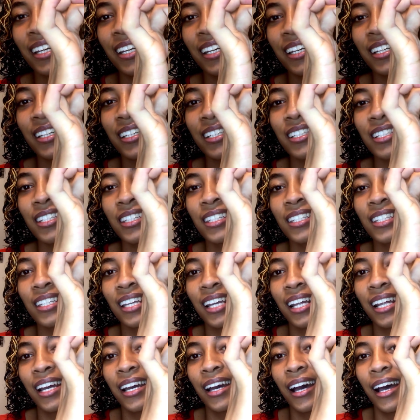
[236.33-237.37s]
is
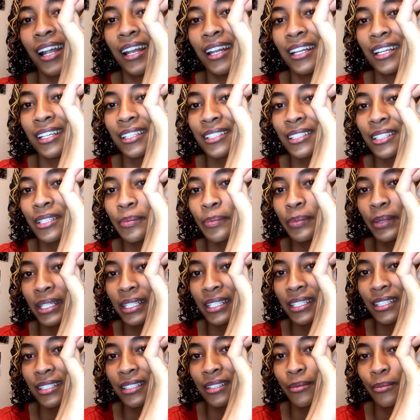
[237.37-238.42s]
a little
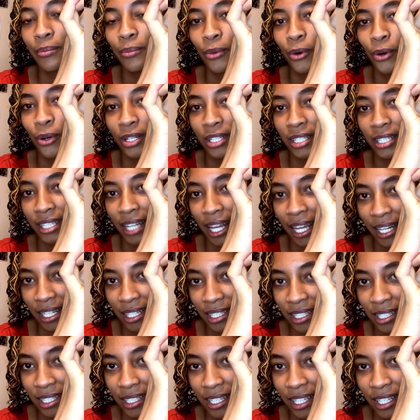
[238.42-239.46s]
bit more
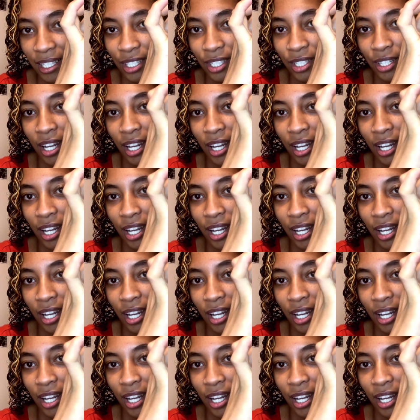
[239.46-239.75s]
dense. It's